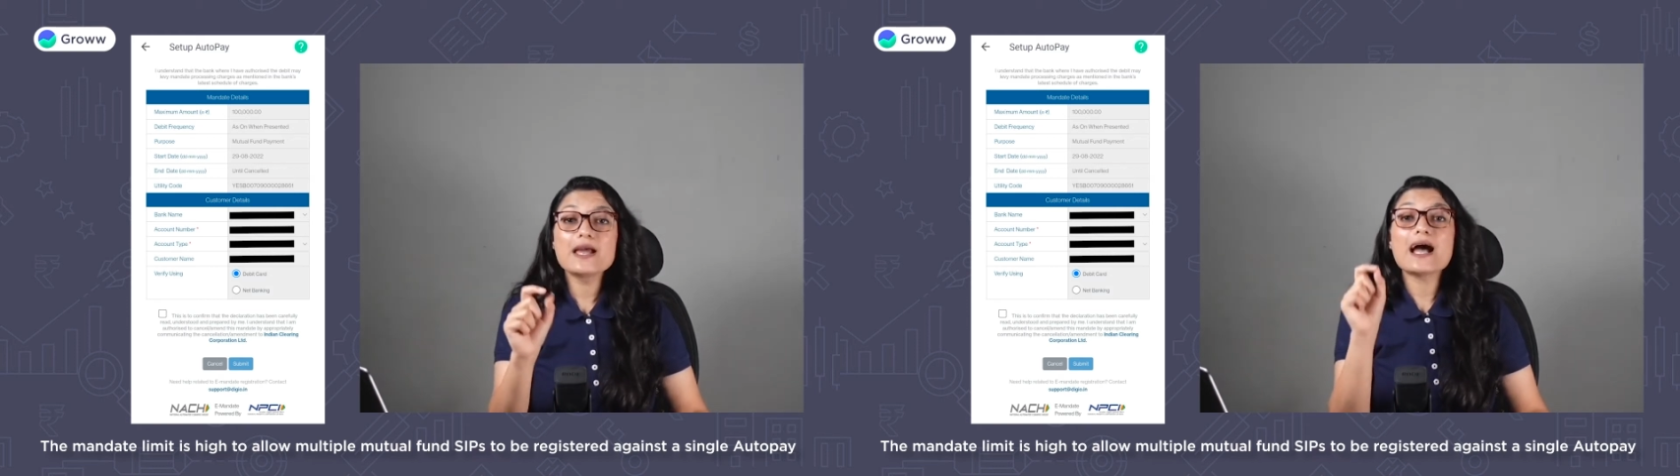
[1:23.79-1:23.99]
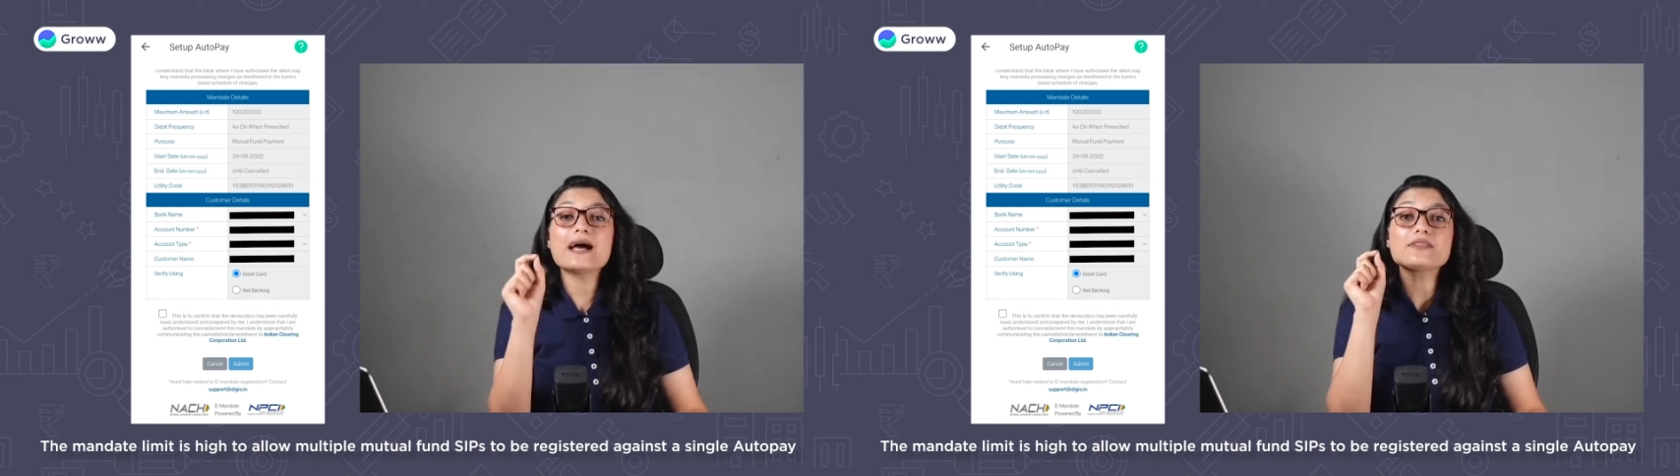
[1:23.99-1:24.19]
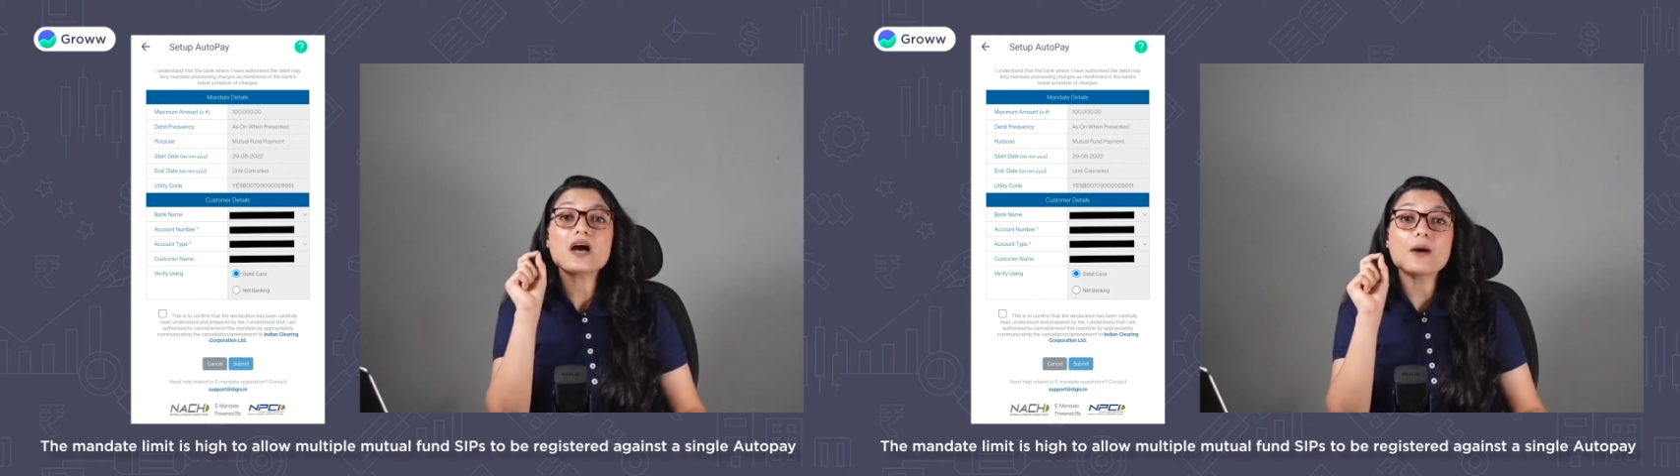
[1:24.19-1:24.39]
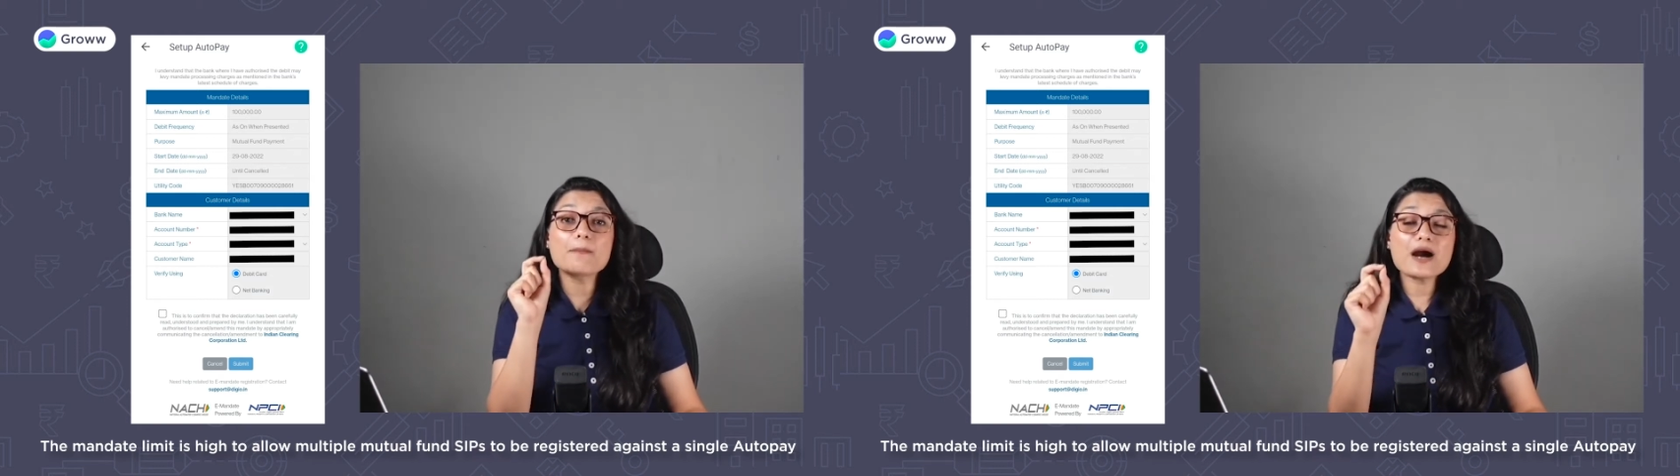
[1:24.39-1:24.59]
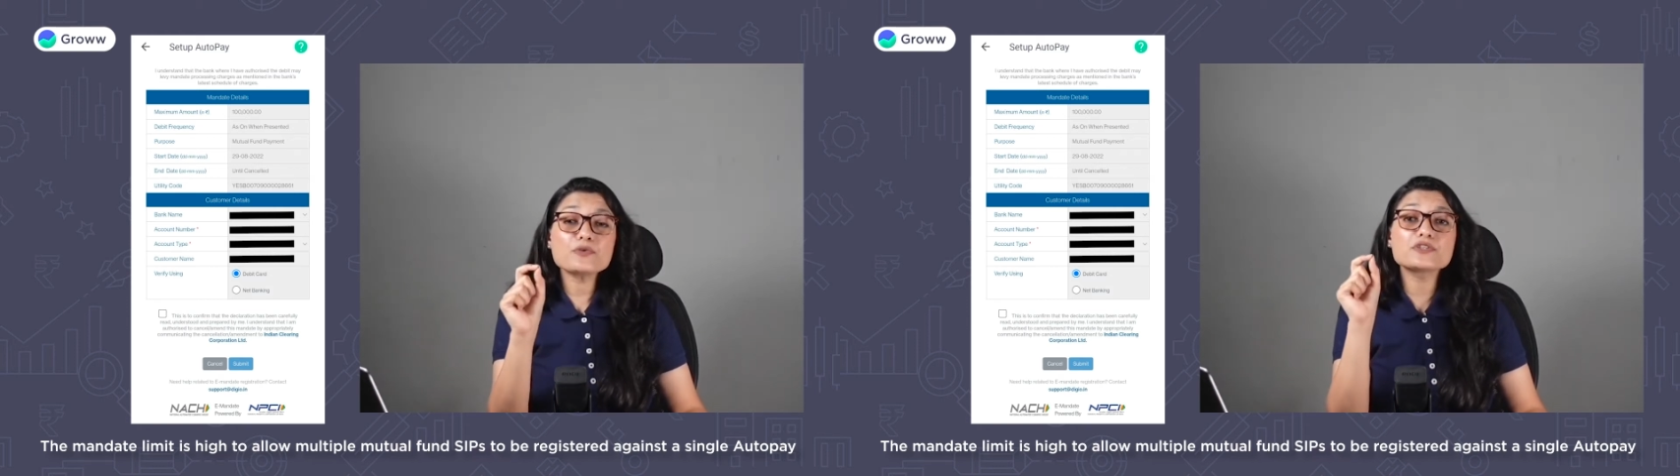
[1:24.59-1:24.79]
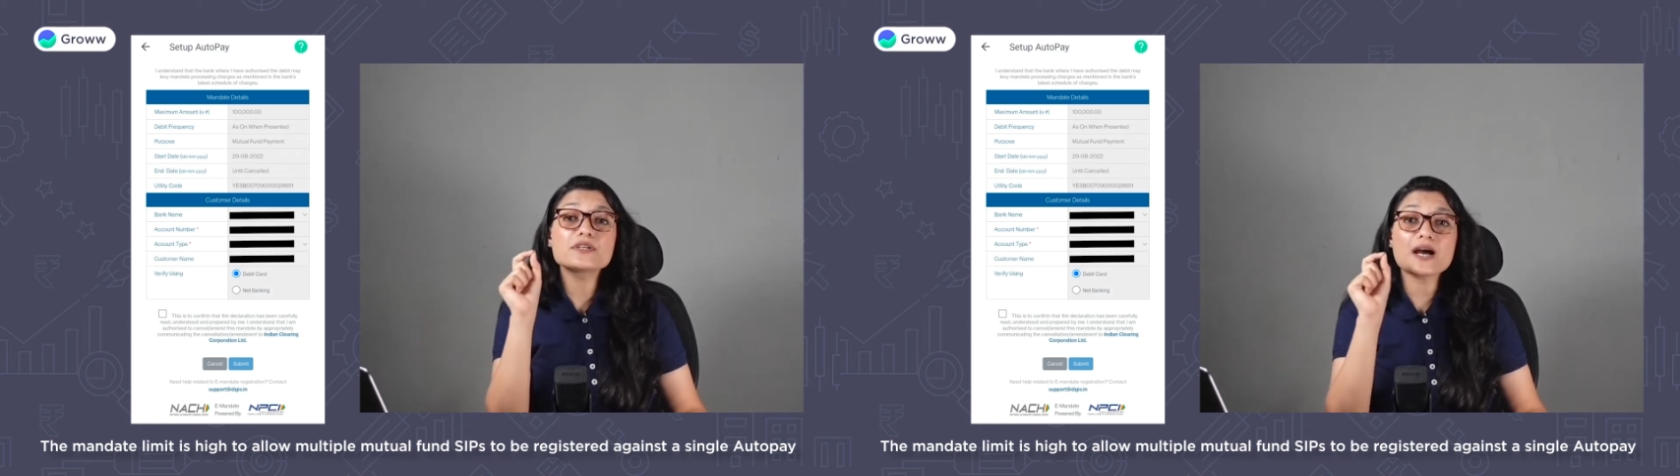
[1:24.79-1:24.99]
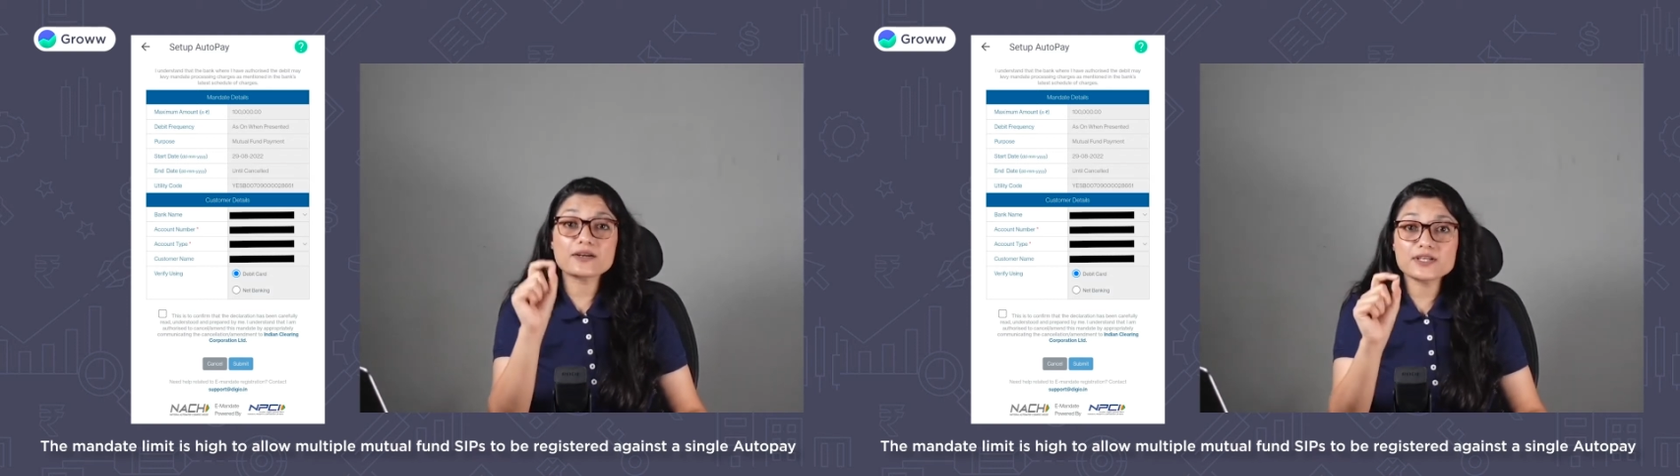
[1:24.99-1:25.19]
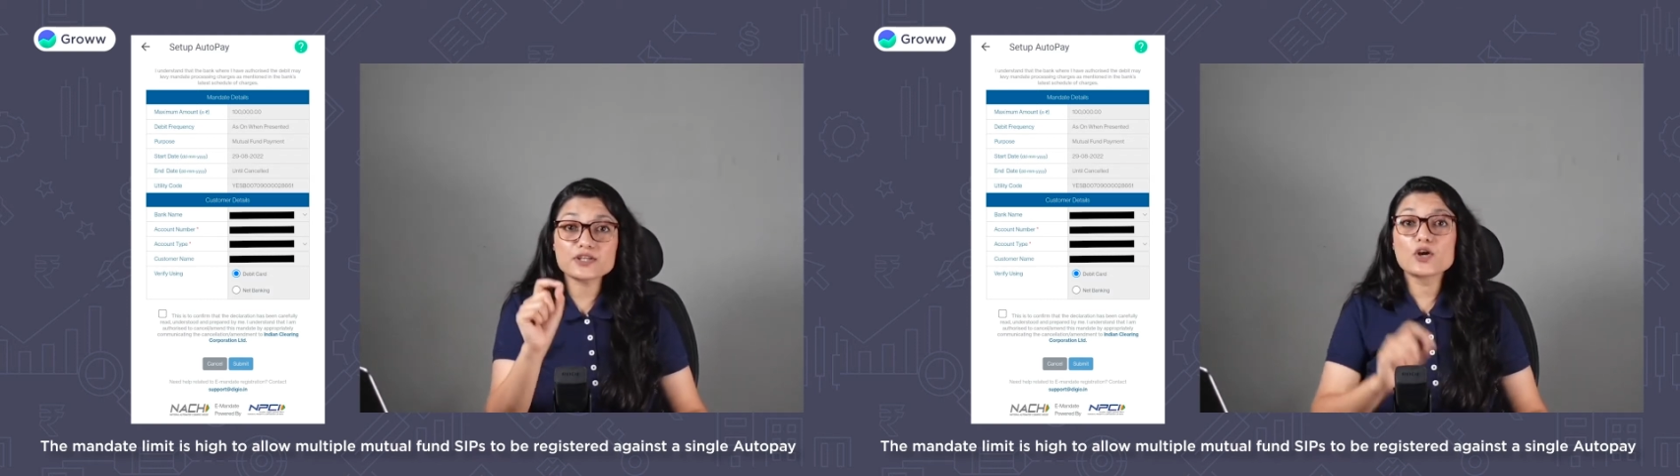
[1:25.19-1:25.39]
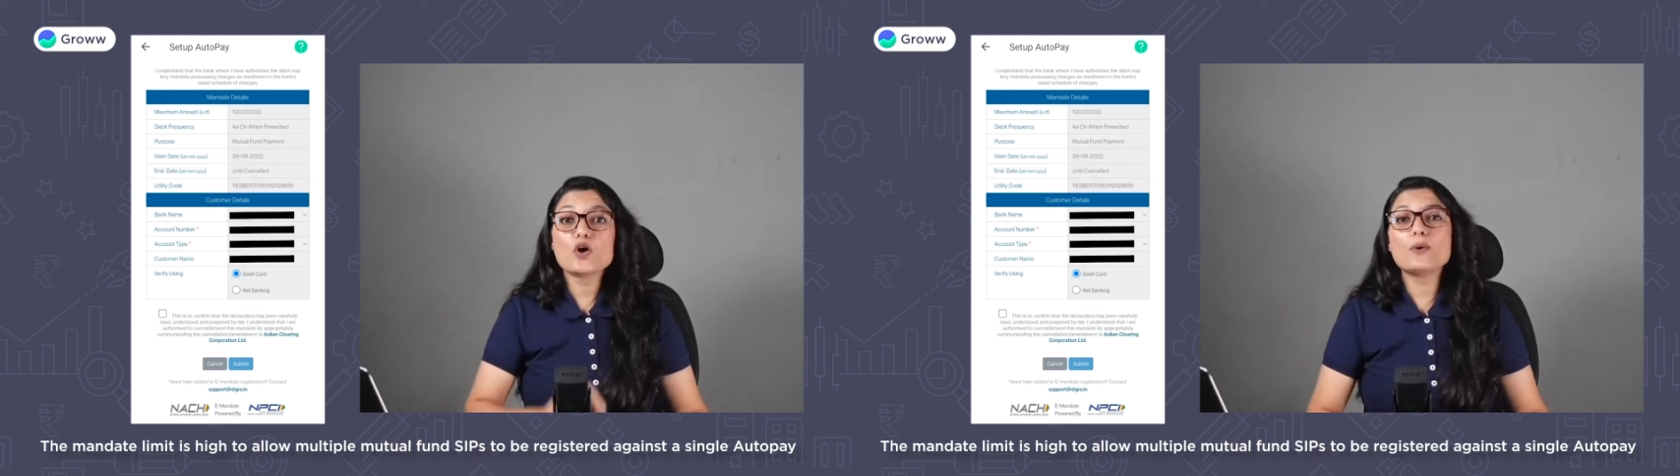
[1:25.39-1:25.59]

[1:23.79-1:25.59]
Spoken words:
and the amount deducted